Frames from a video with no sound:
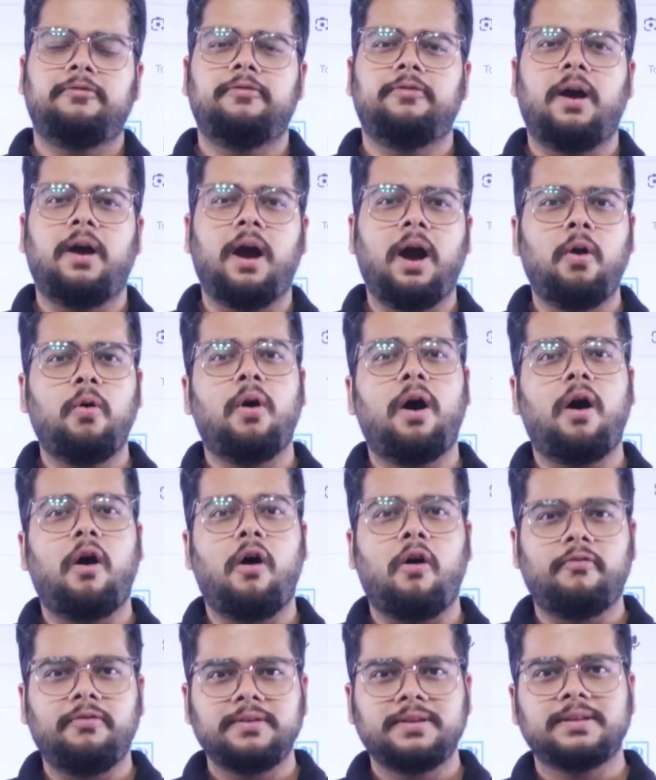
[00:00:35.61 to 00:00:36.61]
How
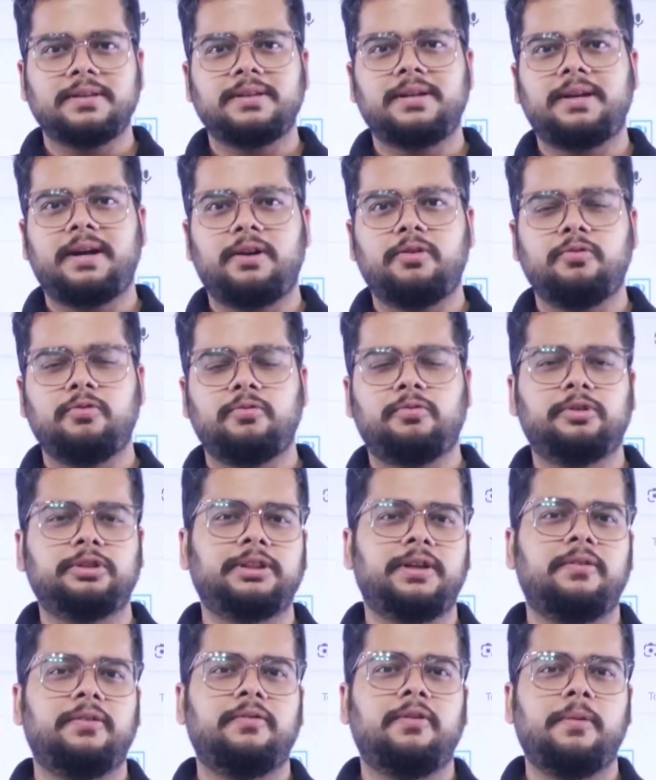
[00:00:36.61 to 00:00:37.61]
Officers Adda
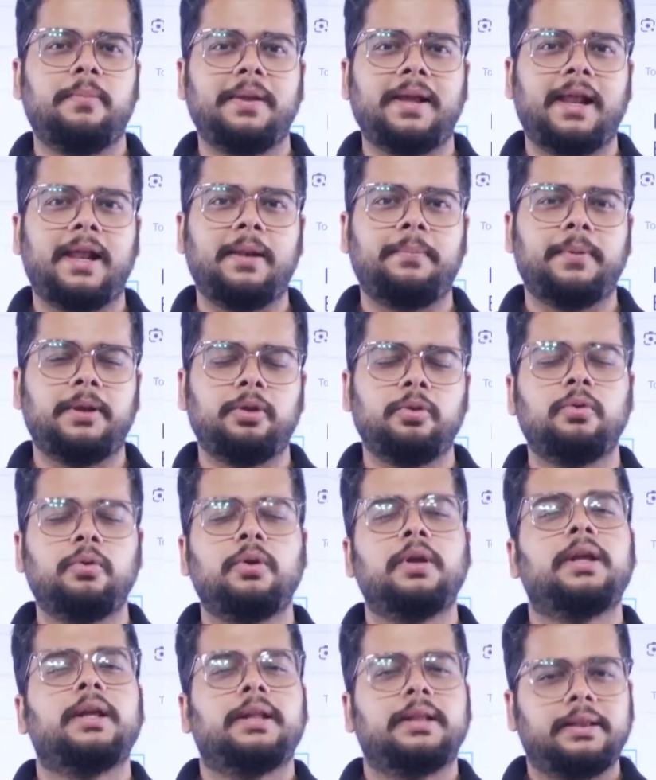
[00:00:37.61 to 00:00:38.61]
247 will be helping you,
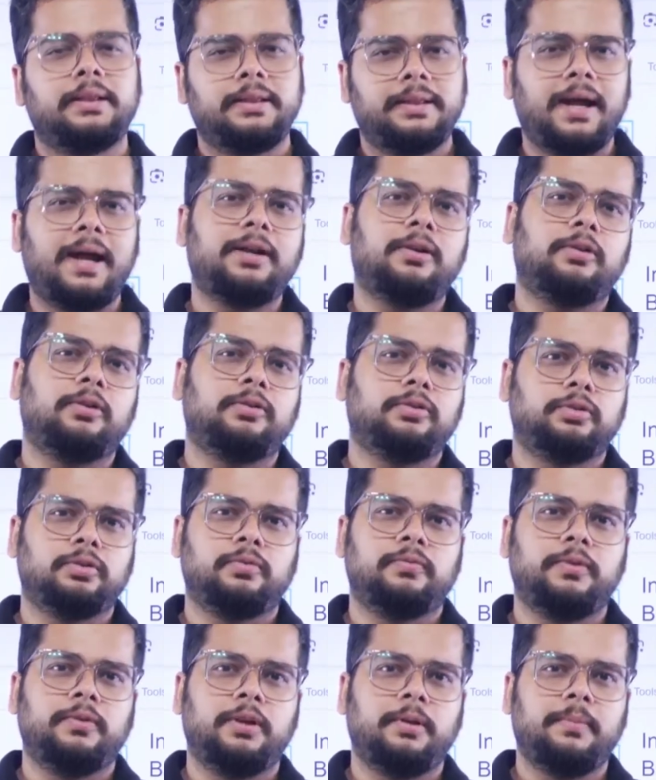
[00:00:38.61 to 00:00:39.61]
that also
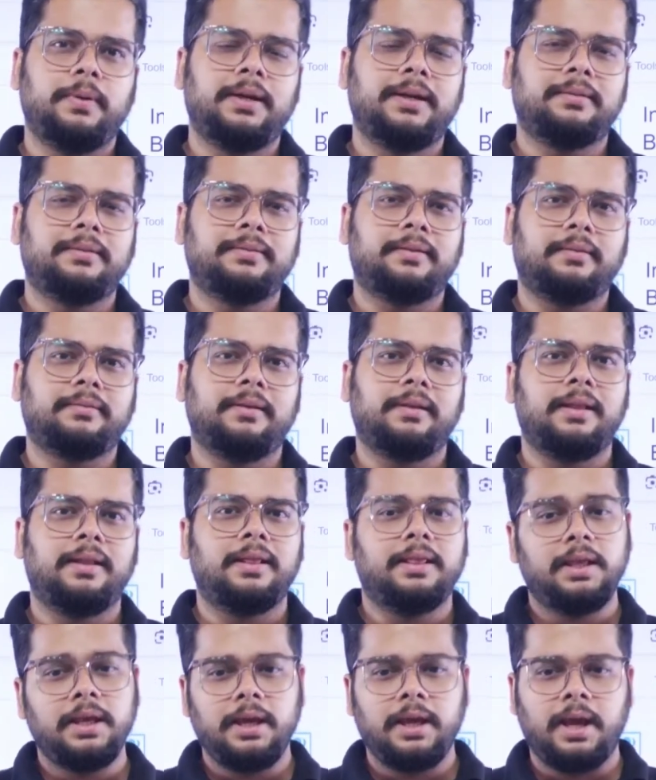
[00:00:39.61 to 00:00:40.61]
will be discussing in
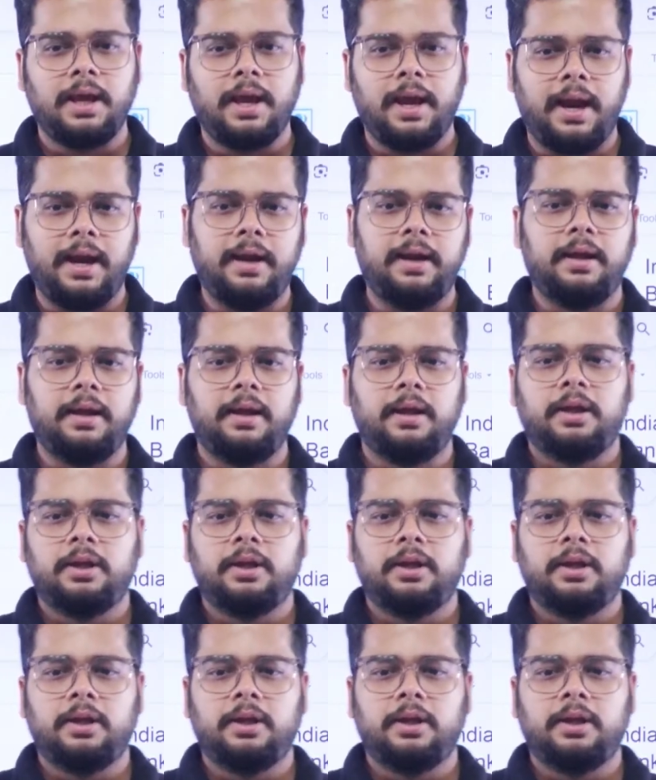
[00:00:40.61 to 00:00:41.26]
the end.